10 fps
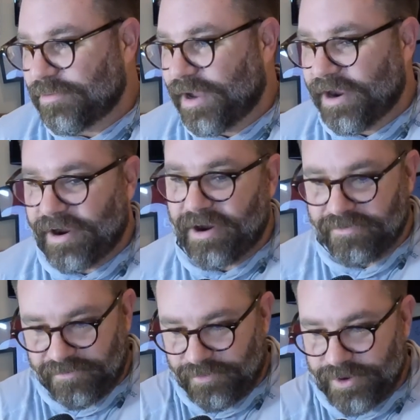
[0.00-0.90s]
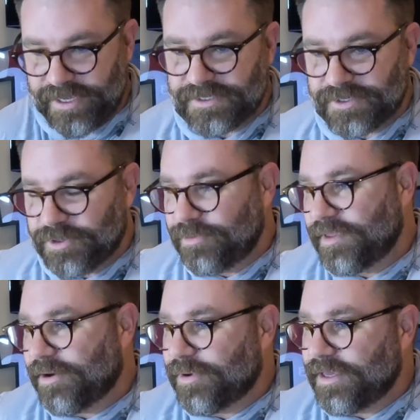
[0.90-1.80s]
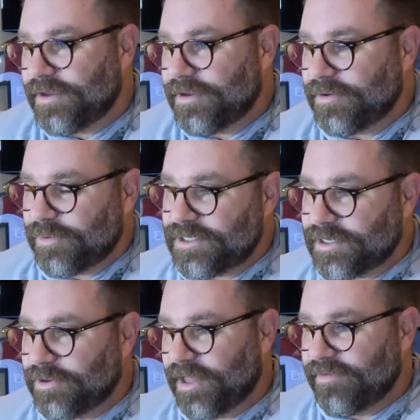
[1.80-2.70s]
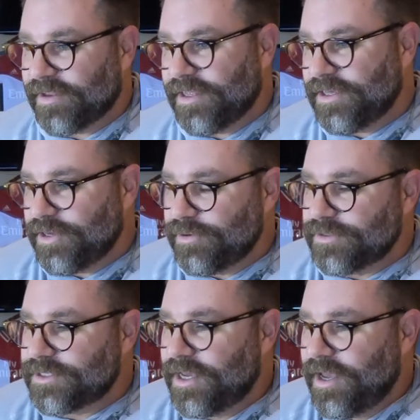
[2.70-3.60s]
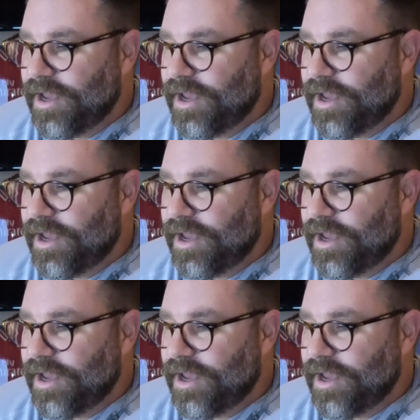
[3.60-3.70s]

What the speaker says: on our free Zoom that we so lovingly use.